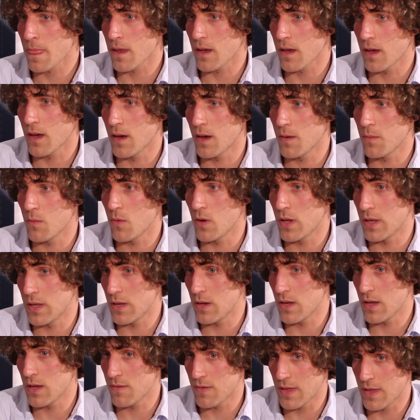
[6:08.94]
and
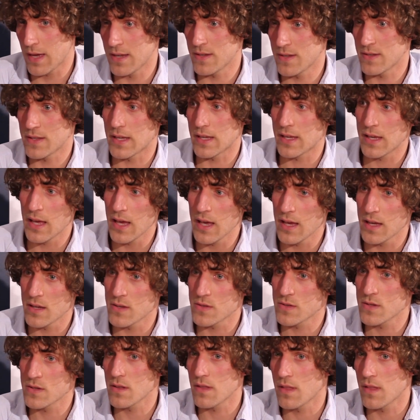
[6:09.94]
if that is the
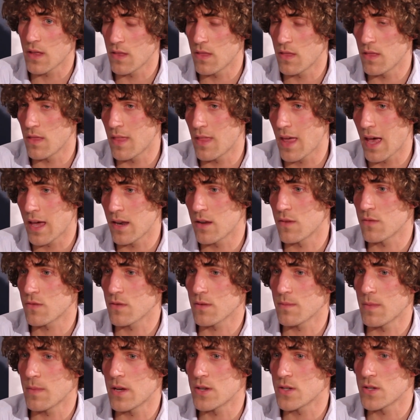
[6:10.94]
case, then that
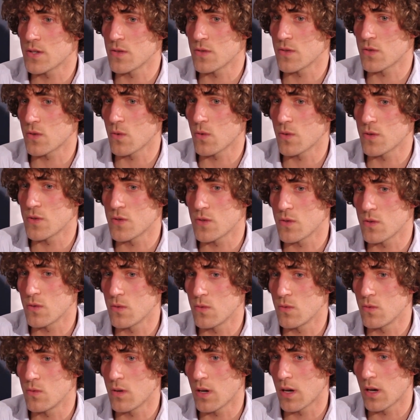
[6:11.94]
information is going
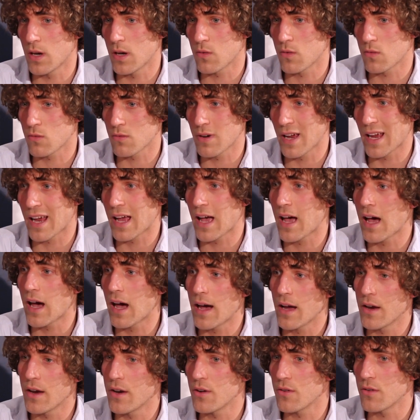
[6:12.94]
to rank
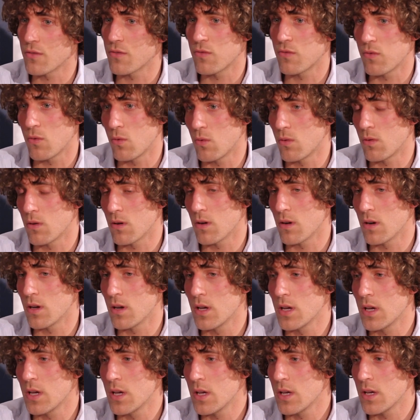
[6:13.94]
higher for
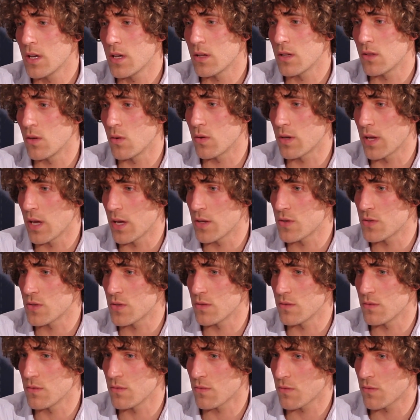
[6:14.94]

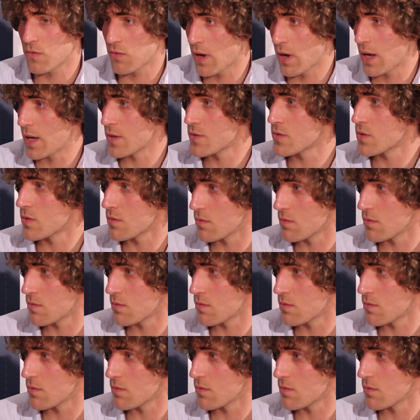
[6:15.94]
France